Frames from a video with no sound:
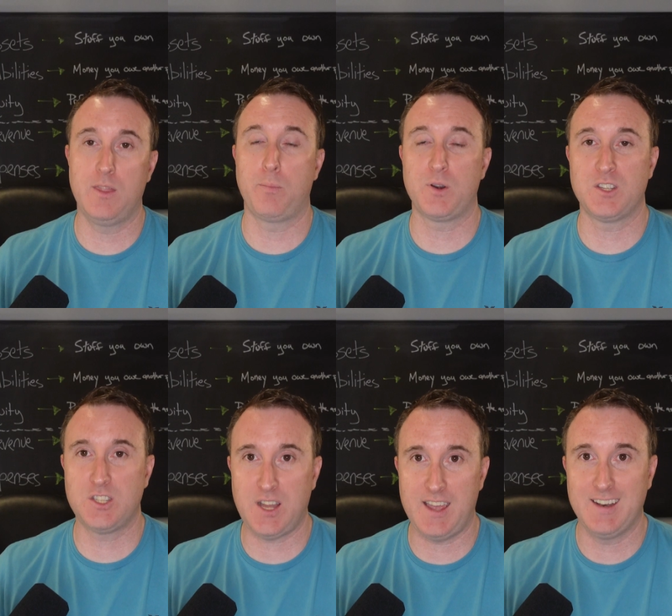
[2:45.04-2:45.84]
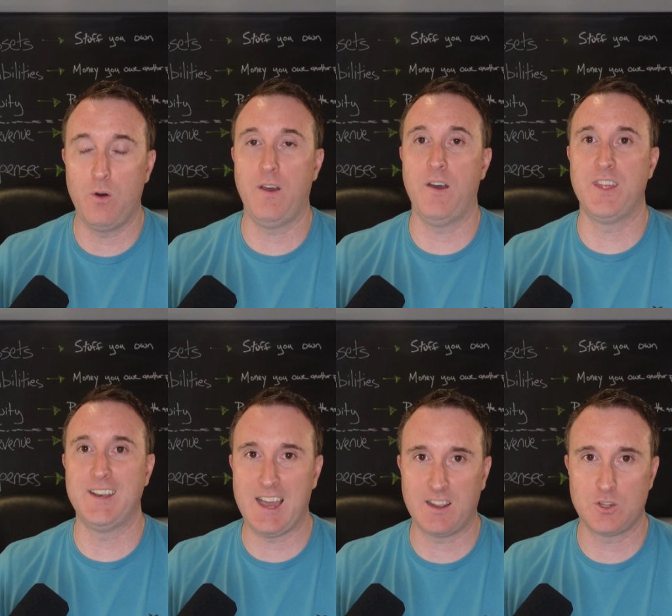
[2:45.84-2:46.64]
the percent of the
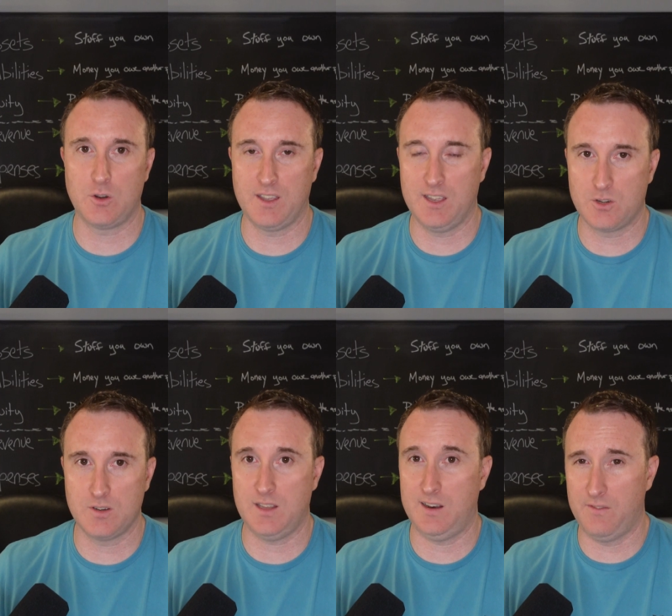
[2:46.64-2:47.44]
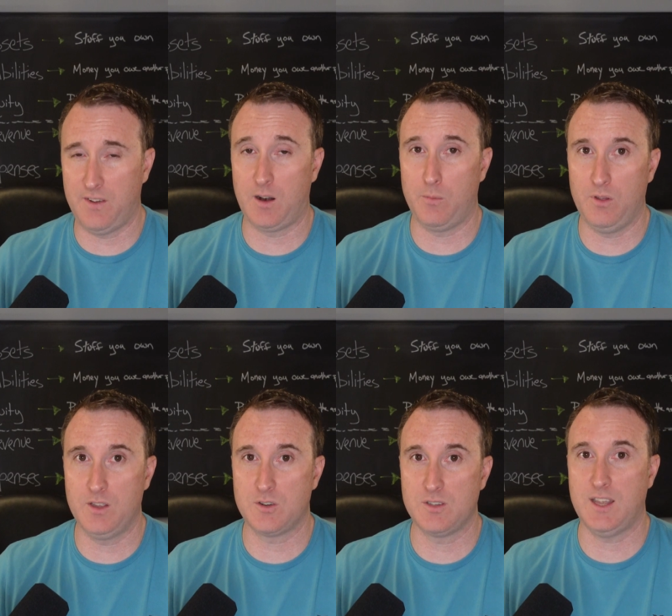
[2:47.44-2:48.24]
non-controlling interest in a variable
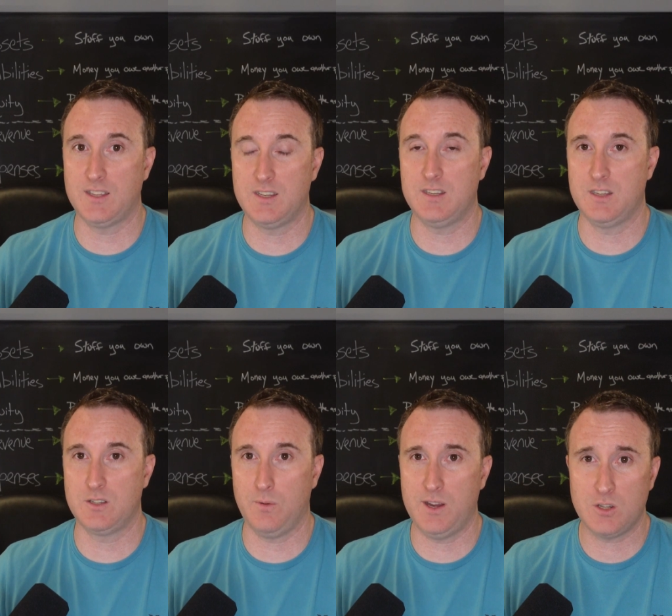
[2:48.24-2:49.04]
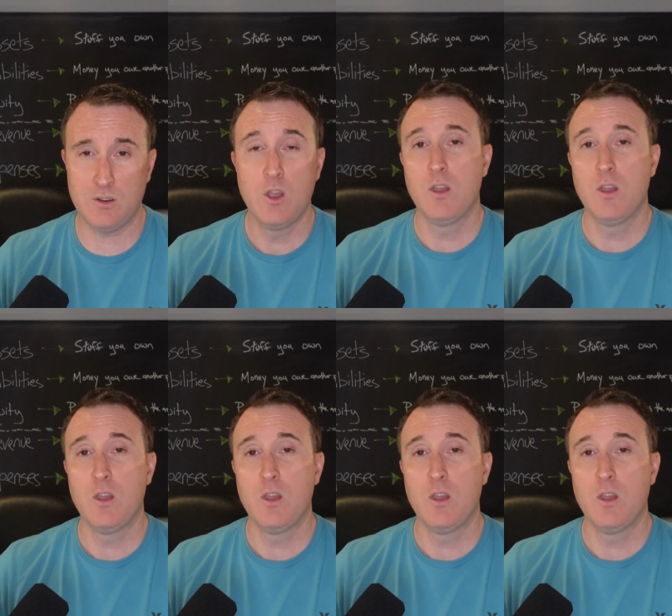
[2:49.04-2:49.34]
interest entity situation.